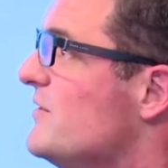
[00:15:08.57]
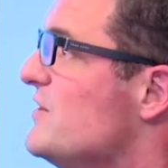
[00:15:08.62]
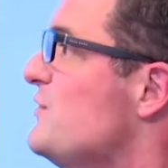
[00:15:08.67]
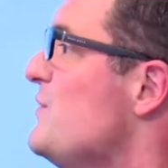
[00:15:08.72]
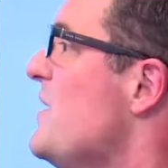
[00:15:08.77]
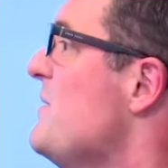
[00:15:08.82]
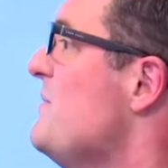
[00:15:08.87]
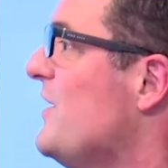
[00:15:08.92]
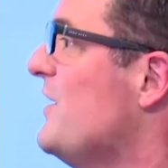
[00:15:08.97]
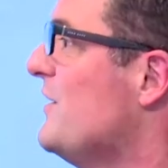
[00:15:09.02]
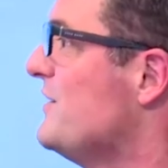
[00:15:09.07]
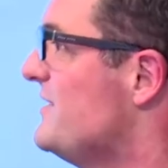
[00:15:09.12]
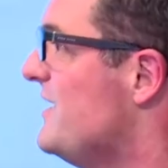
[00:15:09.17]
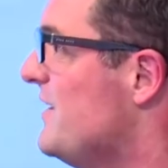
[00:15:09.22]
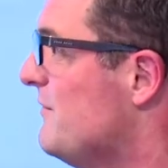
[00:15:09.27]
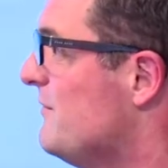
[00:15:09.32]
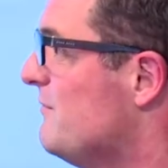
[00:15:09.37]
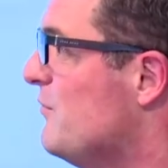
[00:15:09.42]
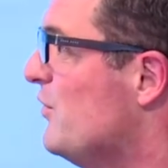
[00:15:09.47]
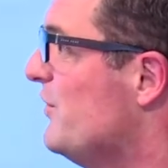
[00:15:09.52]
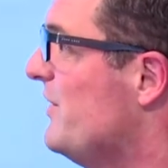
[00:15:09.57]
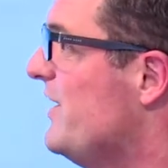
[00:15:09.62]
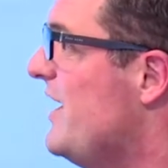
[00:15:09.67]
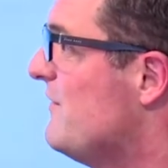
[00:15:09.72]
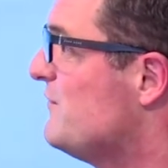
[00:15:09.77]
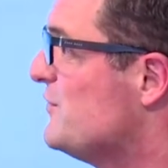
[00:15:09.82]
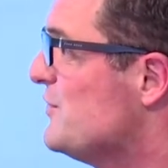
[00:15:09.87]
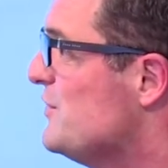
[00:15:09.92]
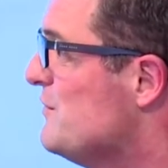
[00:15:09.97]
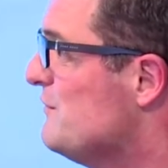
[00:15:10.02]
swimming on Monday
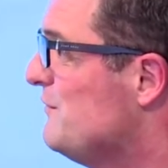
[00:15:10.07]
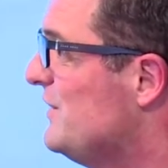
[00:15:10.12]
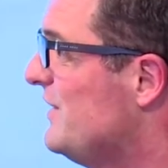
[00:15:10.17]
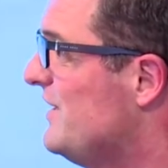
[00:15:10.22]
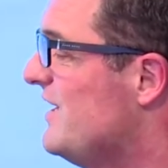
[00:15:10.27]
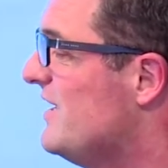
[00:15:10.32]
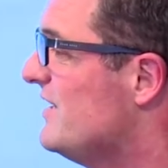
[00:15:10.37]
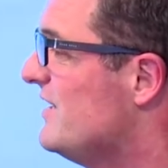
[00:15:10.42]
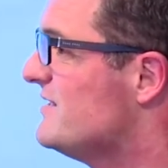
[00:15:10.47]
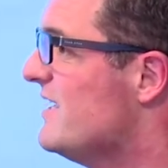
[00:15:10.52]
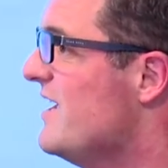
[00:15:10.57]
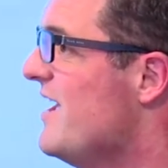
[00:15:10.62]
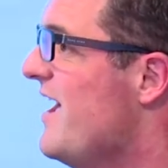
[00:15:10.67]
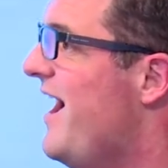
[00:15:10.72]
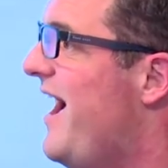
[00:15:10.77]
afternoon for the kids.